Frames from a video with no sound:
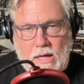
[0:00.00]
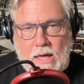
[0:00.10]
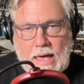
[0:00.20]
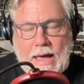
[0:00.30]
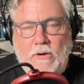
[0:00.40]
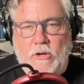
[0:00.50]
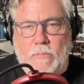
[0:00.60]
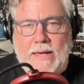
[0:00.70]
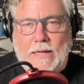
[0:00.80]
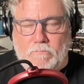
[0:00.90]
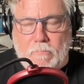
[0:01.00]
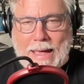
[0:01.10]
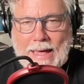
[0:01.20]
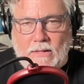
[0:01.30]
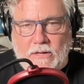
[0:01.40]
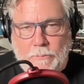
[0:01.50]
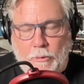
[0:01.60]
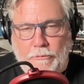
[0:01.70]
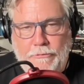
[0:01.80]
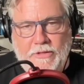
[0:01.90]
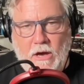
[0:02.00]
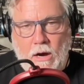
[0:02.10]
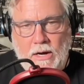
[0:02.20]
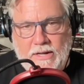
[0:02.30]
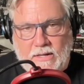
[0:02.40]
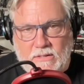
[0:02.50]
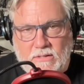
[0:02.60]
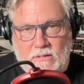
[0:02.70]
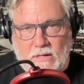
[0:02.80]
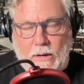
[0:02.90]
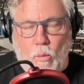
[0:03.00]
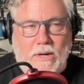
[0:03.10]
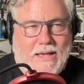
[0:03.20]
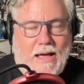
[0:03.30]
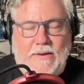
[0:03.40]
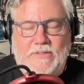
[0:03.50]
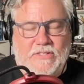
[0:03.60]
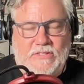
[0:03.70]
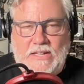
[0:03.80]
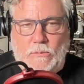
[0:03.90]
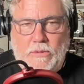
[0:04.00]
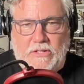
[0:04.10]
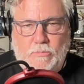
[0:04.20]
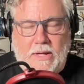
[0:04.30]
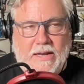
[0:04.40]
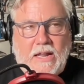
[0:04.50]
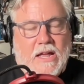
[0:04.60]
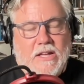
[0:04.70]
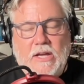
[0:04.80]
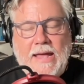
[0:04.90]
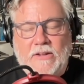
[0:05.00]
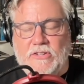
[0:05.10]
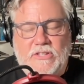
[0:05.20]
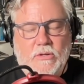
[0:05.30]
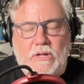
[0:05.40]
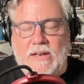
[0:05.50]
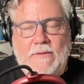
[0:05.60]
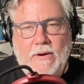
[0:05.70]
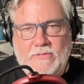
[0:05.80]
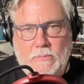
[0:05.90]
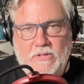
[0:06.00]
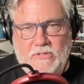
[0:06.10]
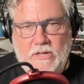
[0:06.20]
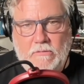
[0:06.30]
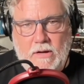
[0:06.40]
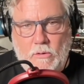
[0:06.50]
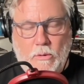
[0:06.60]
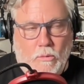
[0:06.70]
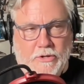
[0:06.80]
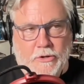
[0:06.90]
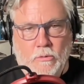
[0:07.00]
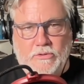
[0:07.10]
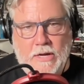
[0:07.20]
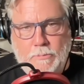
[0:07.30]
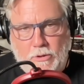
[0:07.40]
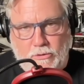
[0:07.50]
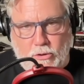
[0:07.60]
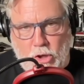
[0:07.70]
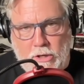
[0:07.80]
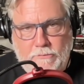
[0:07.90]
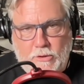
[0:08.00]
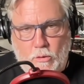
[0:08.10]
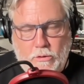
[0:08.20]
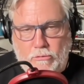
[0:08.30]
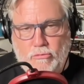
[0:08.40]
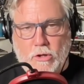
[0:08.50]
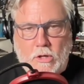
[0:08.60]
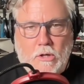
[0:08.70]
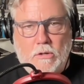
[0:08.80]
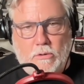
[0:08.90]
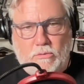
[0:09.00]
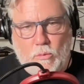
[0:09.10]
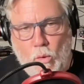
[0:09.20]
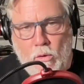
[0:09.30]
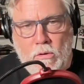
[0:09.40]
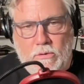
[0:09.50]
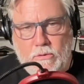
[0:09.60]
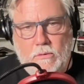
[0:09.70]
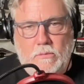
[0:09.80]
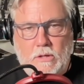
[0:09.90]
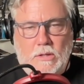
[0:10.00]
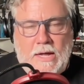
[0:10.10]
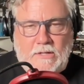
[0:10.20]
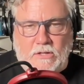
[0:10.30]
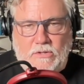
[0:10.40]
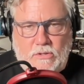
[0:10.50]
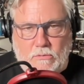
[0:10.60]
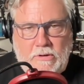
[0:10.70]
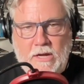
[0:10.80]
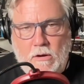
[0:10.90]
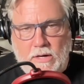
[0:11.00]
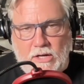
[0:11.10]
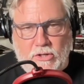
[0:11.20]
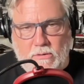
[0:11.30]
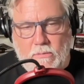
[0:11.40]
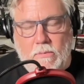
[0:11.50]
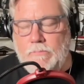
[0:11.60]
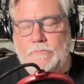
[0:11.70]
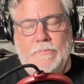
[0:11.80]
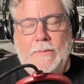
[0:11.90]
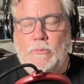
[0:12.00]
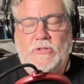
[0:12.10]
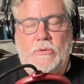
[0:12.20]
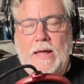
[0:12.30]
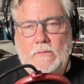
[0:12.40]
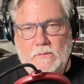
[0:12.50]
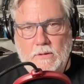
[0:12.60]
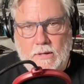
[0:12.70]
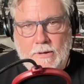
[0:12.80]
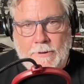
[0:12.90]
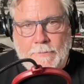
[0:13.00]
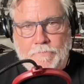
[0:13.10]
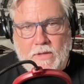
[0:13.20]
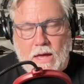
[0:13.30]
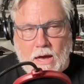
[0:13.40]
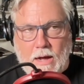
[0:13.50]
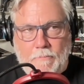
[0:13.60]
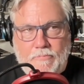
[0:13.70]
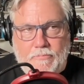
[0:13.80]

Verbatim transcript: How do you make it palatable for the audience? Like, what kind of a scene would explain it? You can't just, you can never have somebody sitting around going, well, you know what's happened. It's the negative zone. And there was a war and the Galactus and the reincarnation. And people tune out.